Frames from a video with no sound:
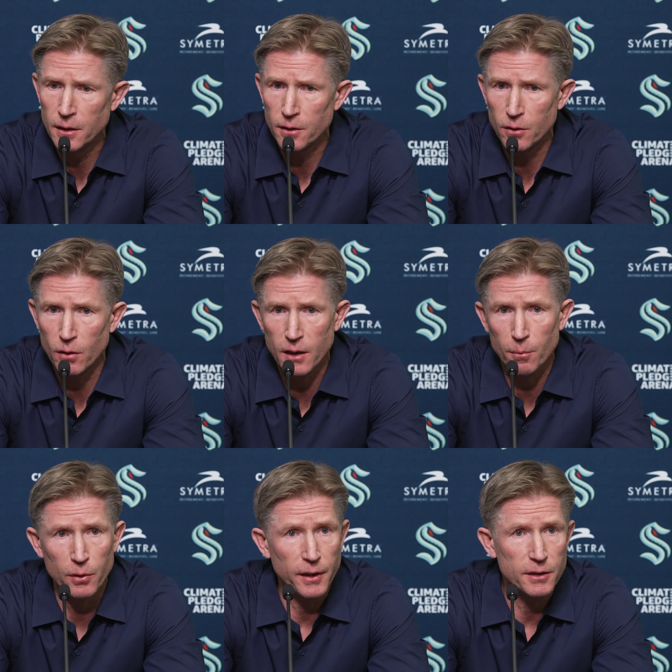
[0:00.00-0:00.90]
you know, a
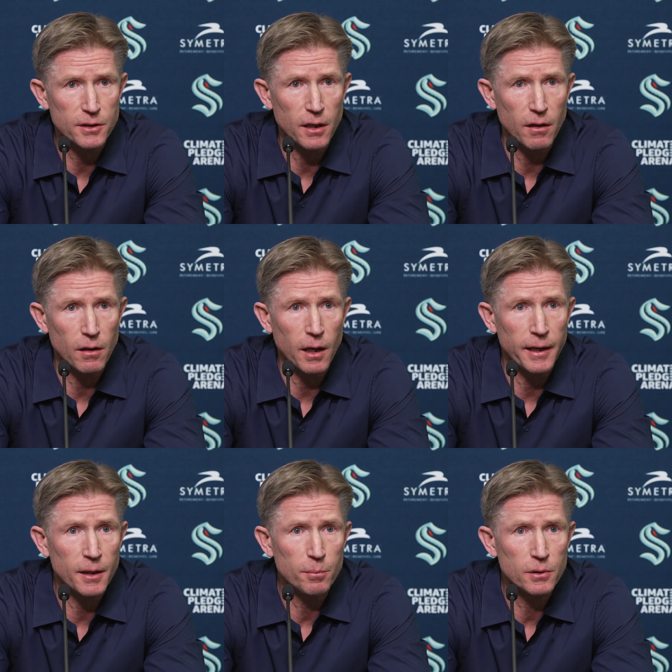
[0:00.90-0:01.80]
couple nights out of the
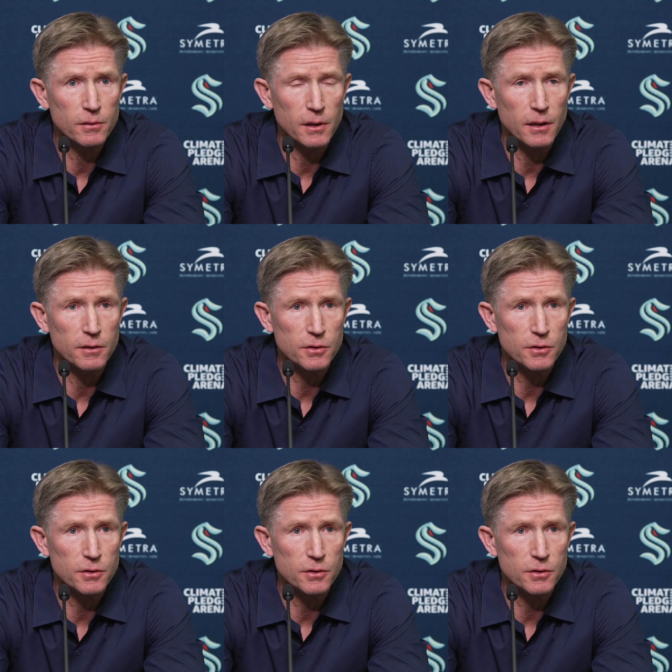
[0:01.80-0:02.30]
lineup, uh,